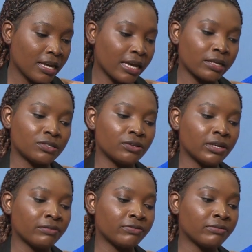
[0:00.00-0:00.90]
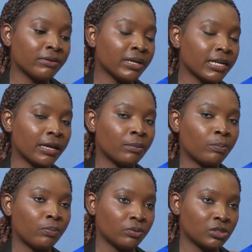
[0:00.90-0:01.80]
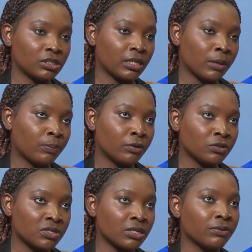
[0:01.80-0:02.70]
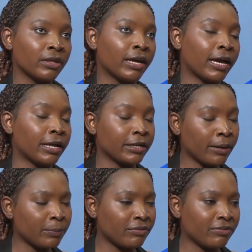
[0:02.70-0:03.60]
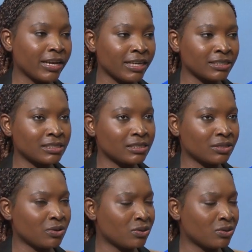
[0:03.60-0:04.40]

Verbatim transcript: Yeah, so if a farmer can put their produce out there and amplify it in,